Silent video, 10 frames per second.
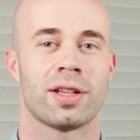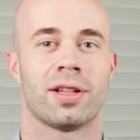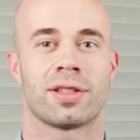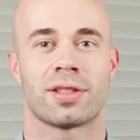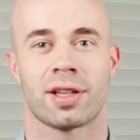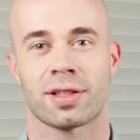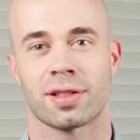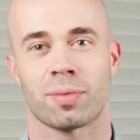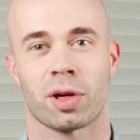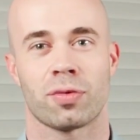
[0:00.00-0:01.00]
and the 6th,
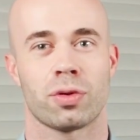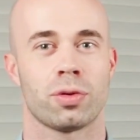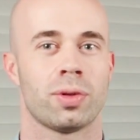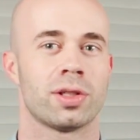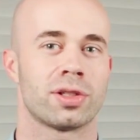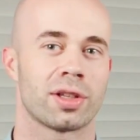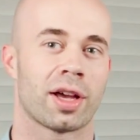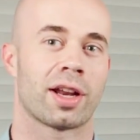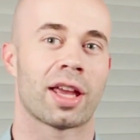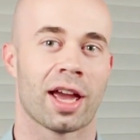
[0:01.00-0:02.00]
in my view, is to
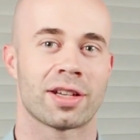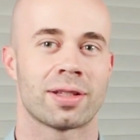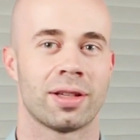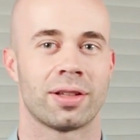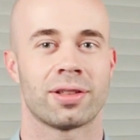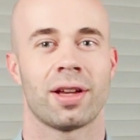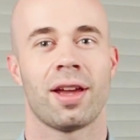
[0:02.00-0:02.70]
kind of catch things.